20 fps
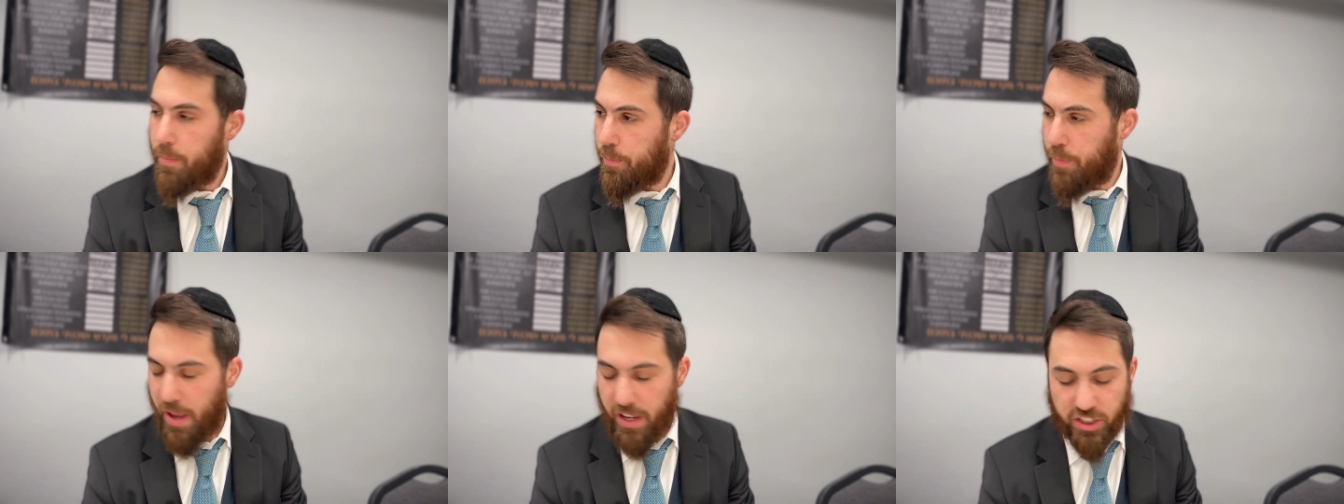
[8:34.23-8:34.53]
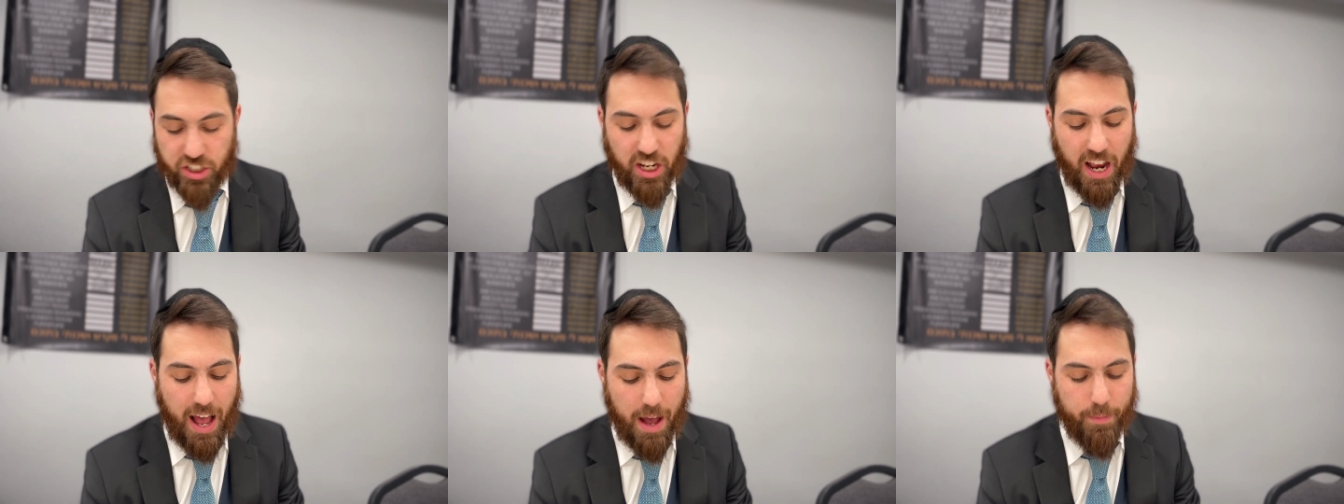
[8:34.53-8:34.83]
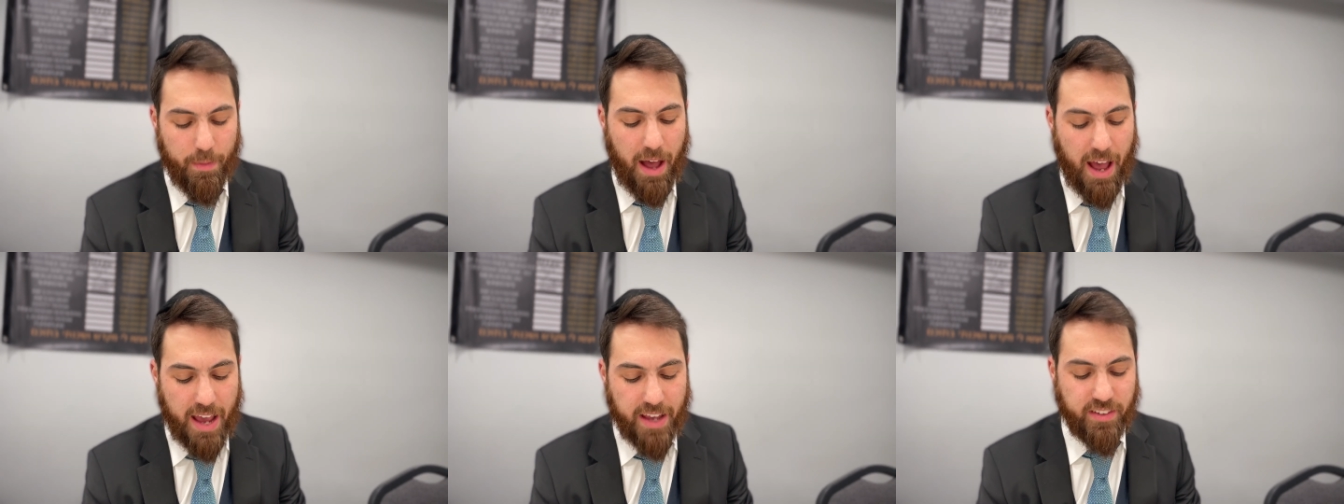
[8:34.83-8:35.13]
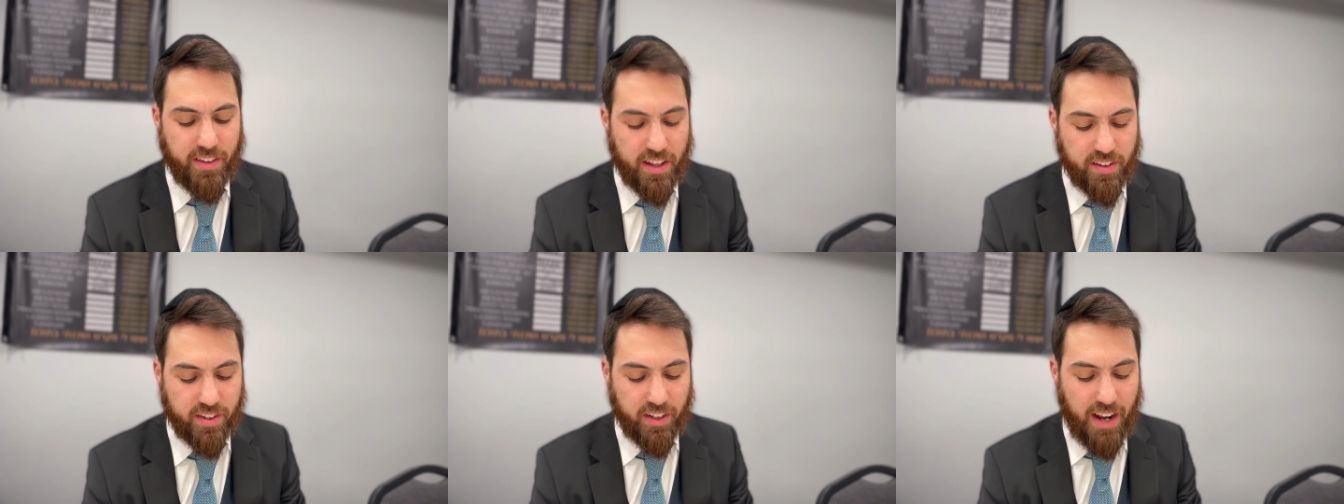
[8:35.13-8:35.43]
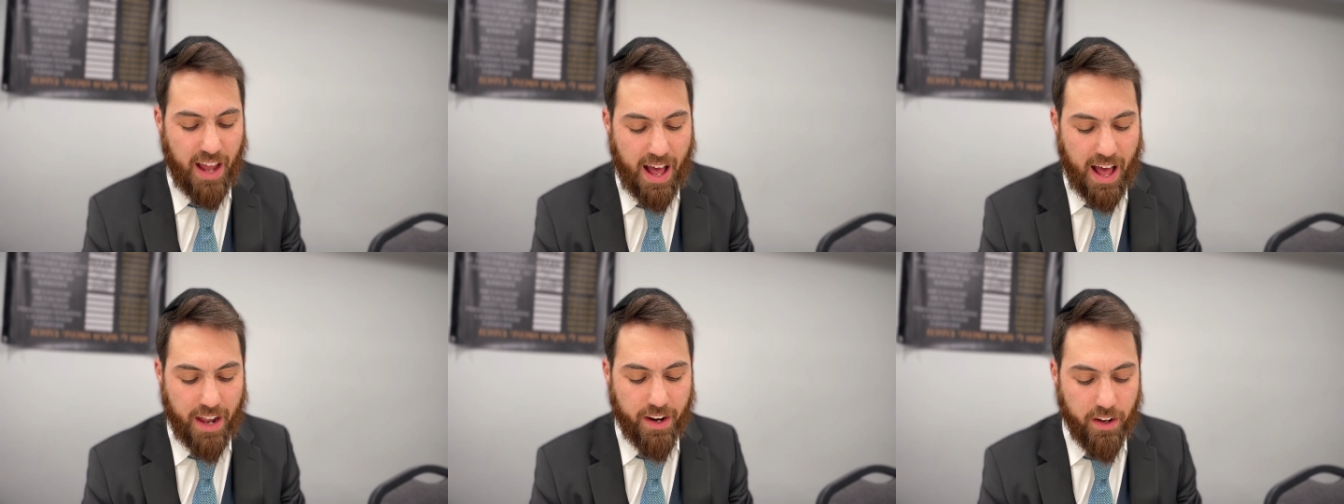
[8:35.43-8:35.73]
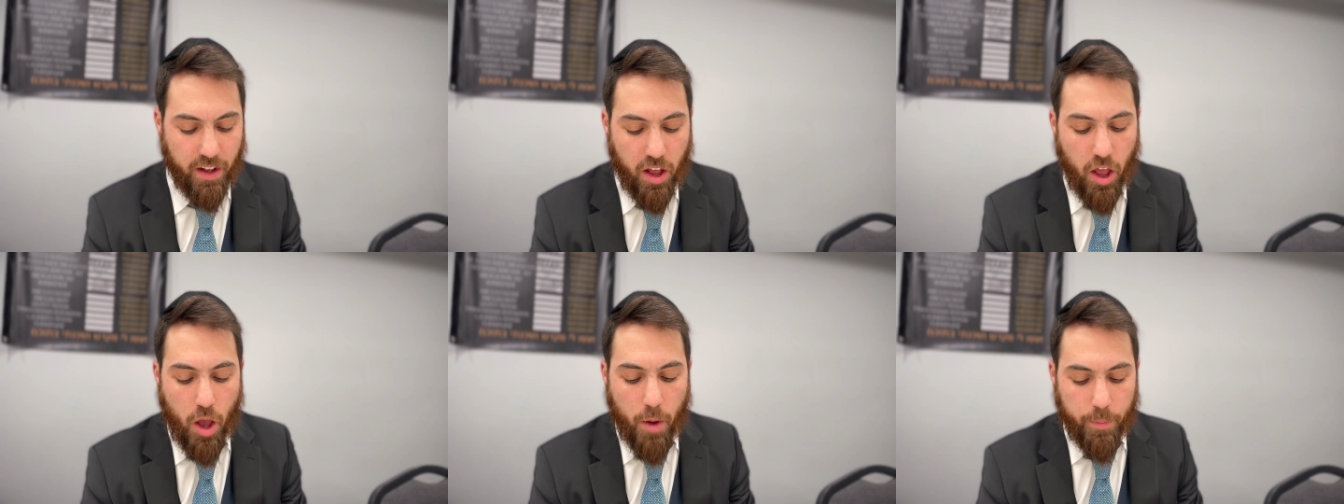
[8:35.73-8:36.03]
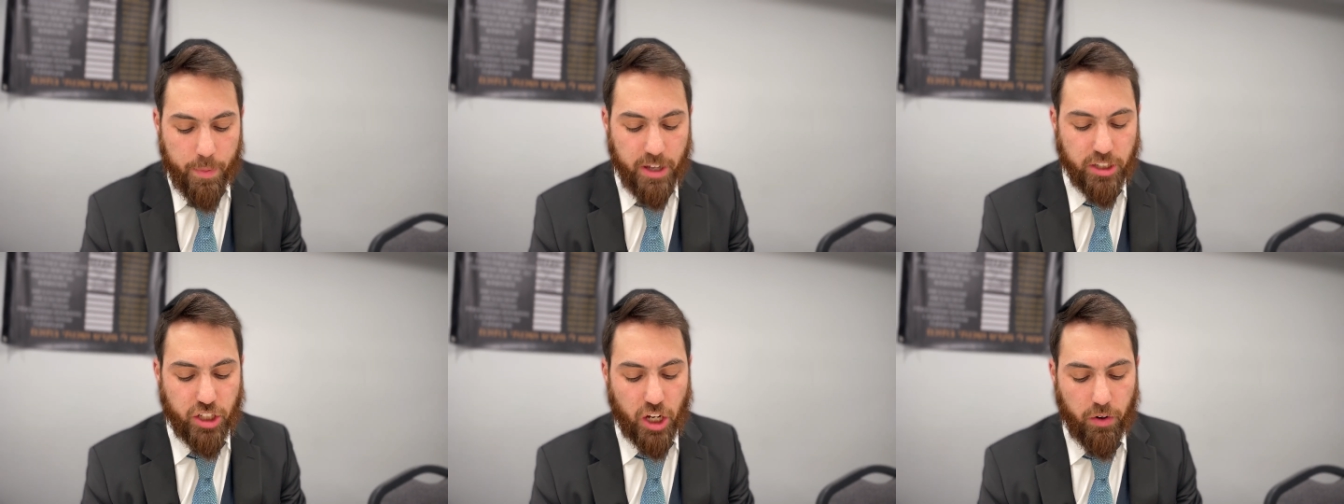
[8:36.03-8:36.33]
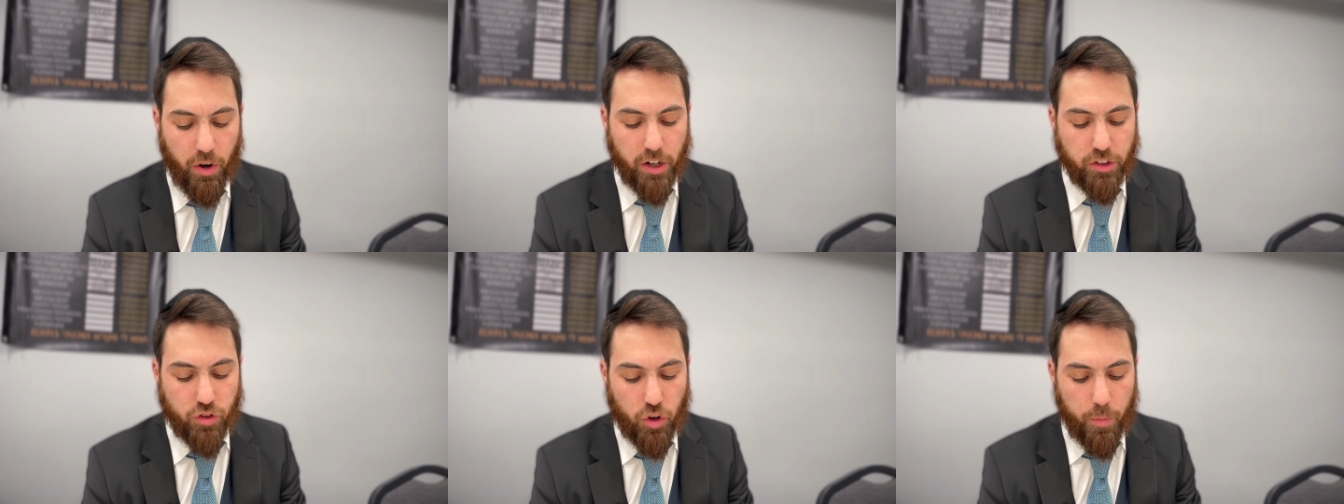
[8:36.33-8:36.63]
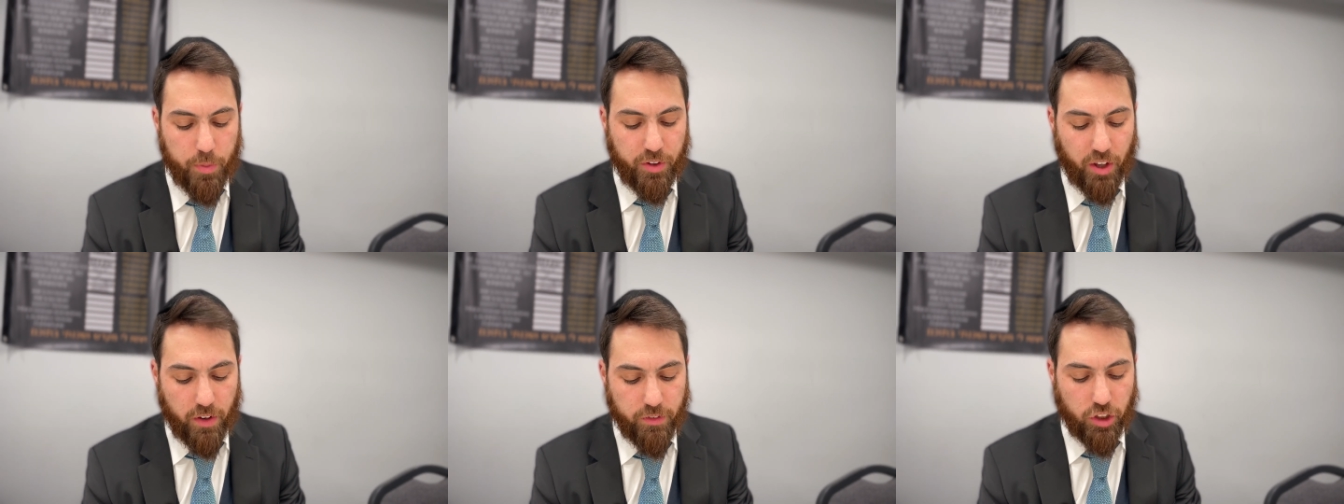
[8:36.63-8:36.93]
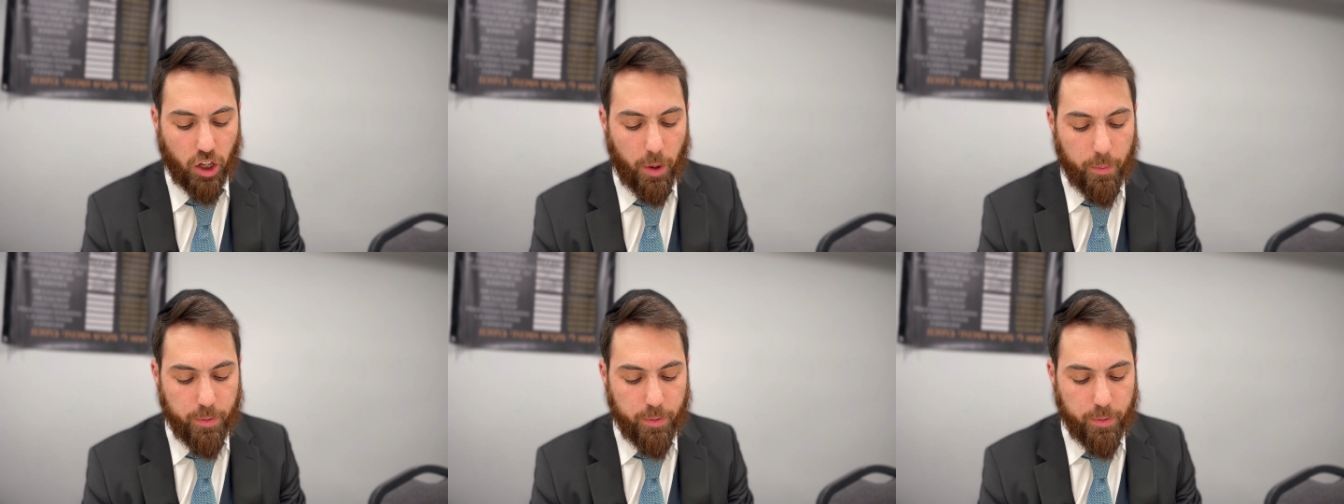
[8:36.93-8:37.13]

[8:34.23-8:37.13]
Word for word: Beishamai ditanan. Misha Rashu b'sayim